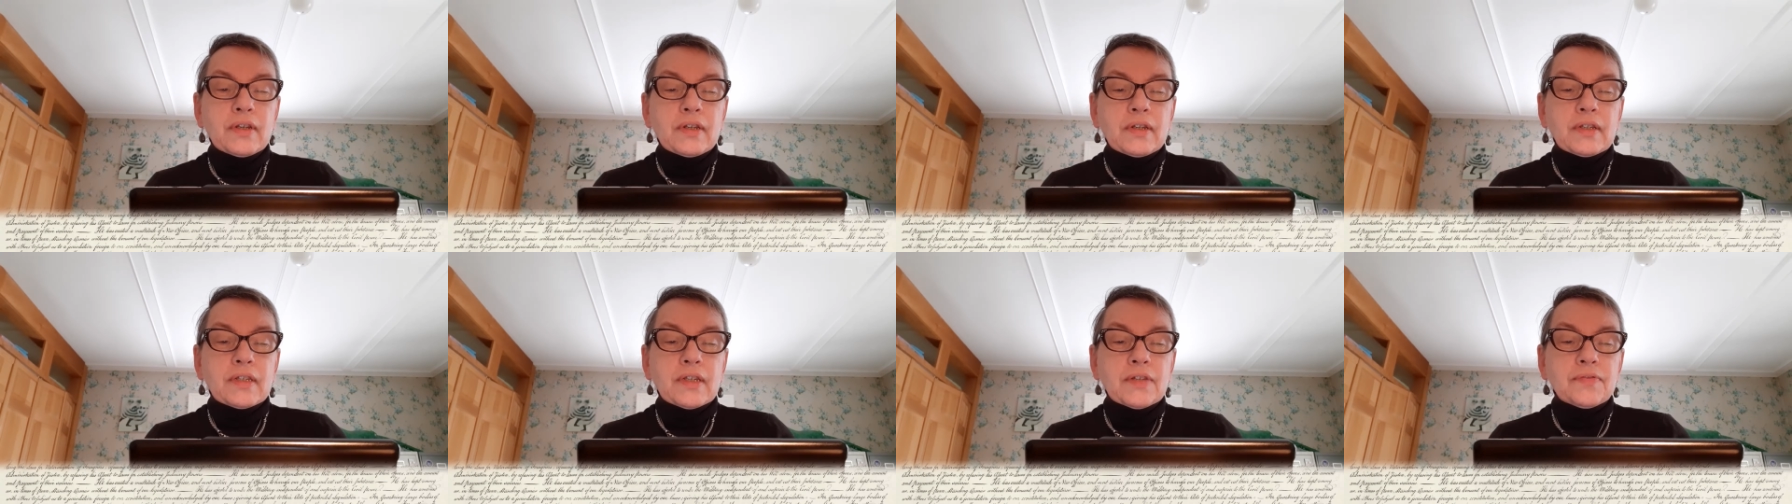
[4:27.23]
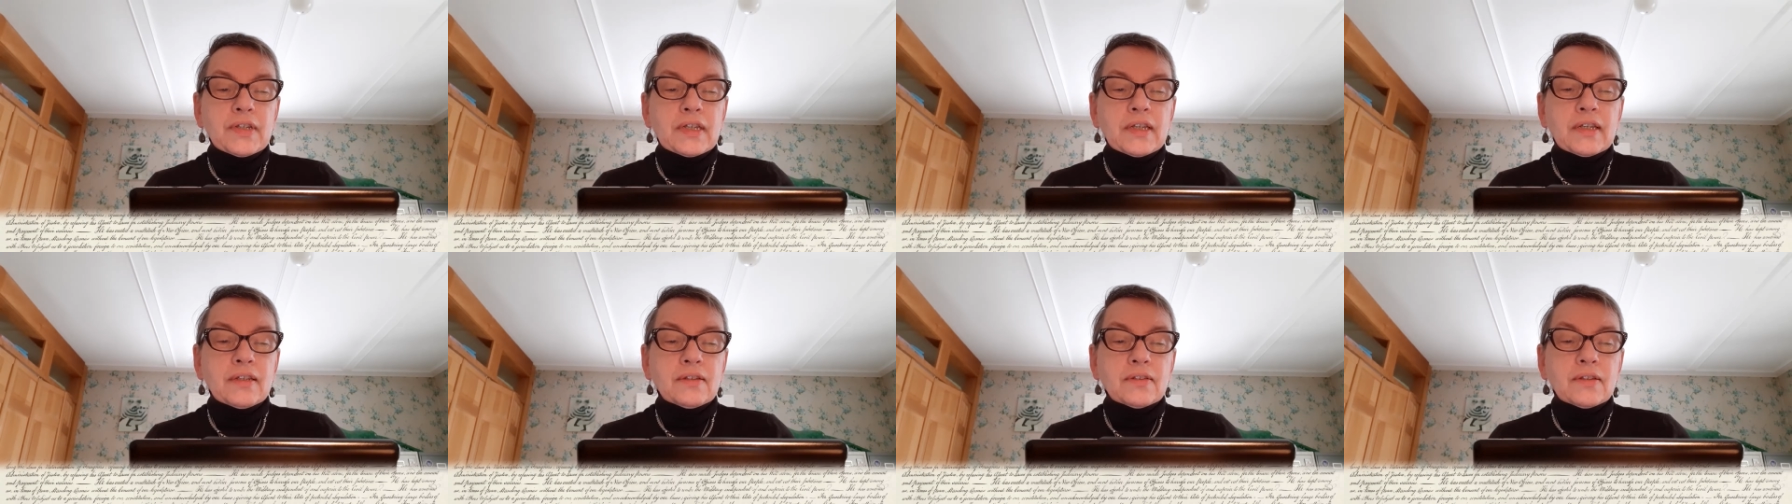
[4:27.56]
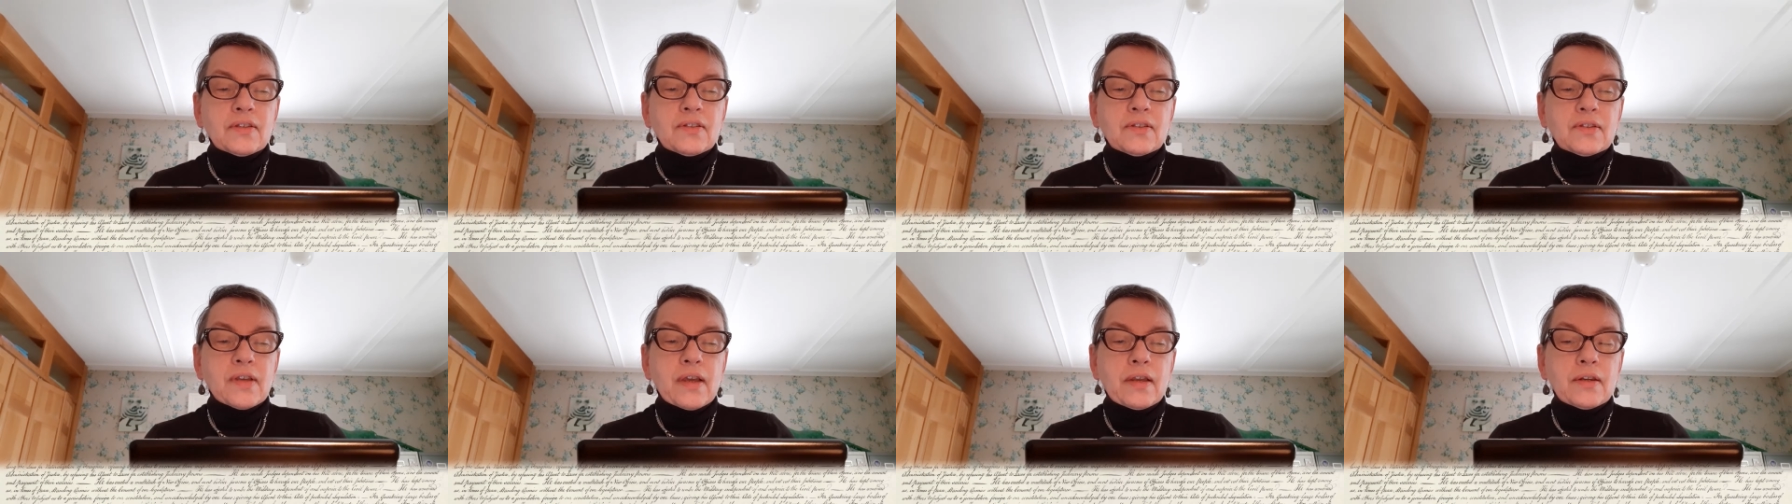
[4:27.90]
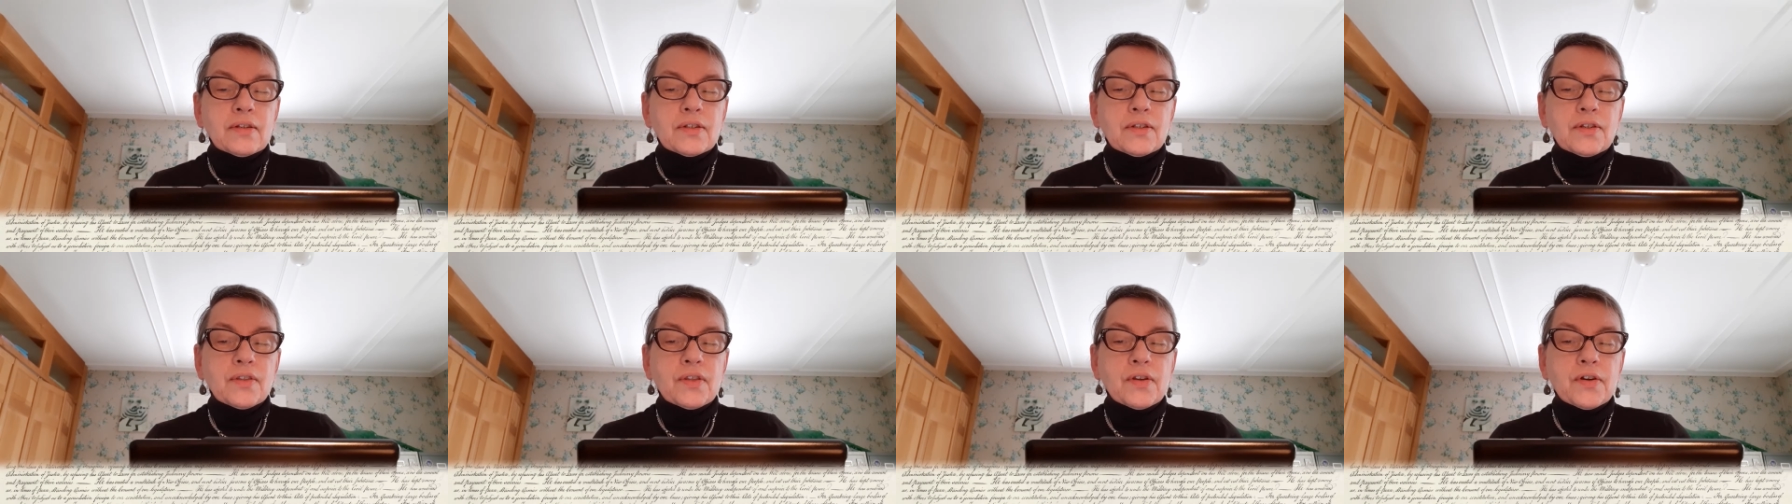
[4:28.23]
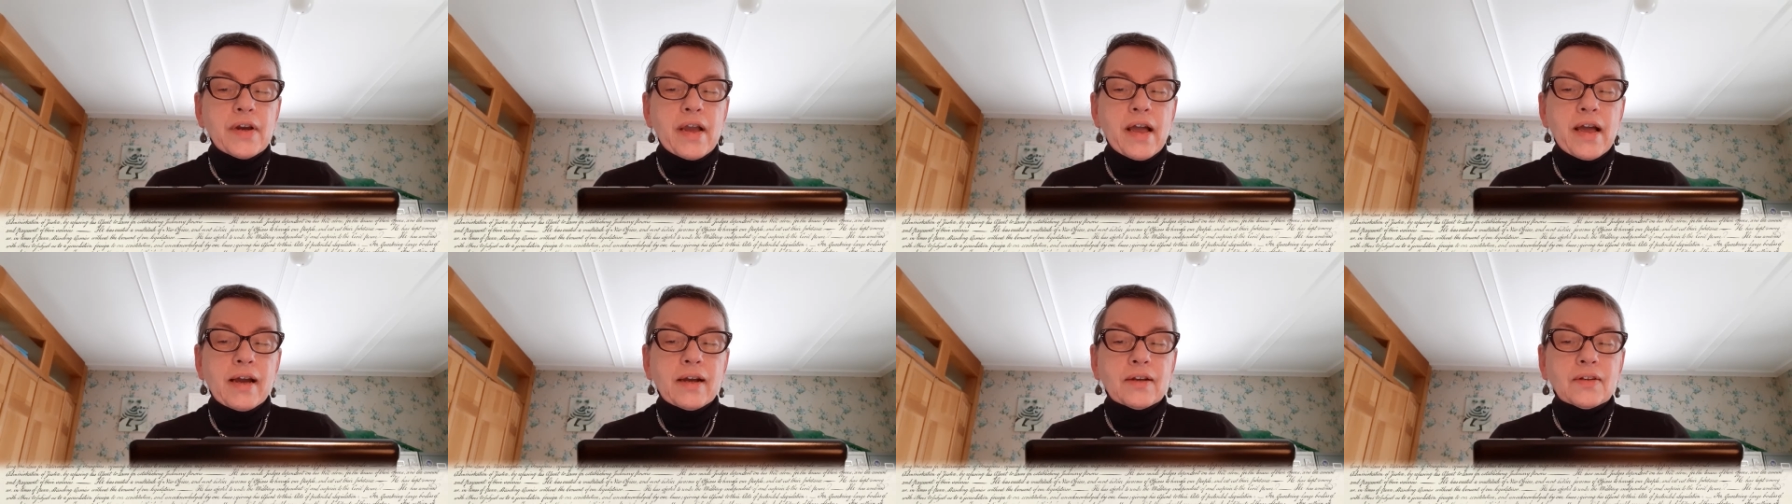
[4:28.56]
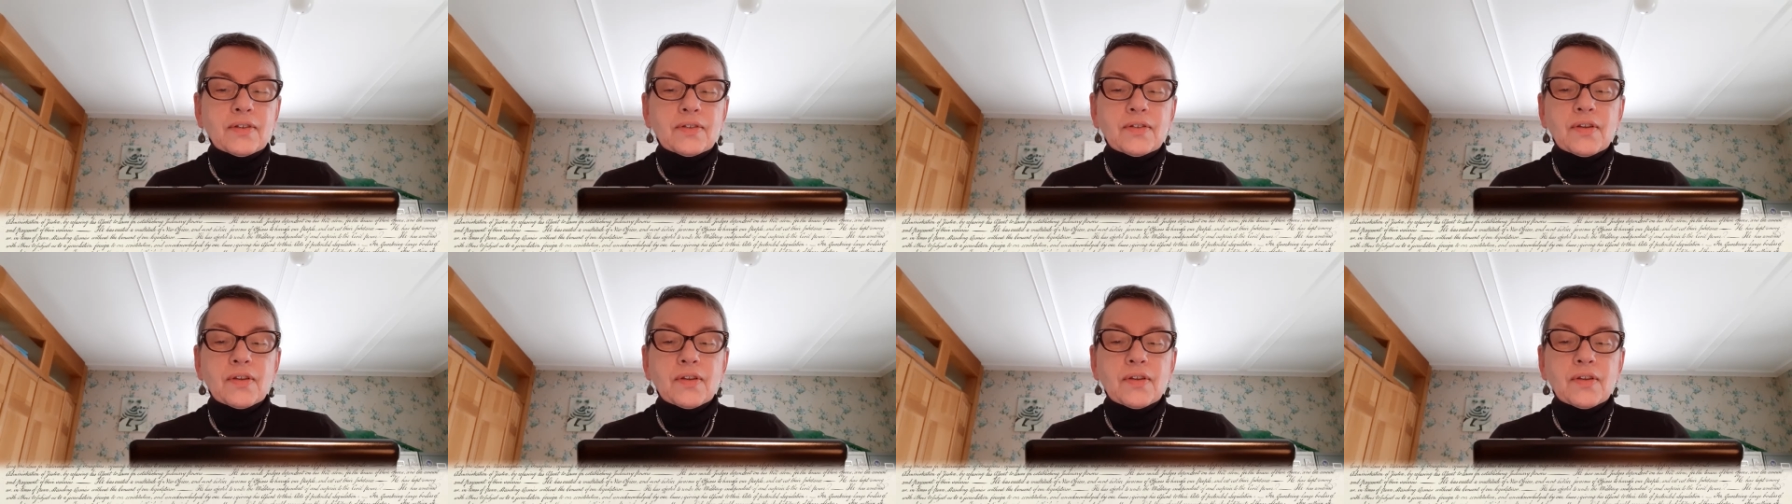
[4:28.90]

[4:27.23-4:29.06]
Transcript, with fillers: giving his assent to their acts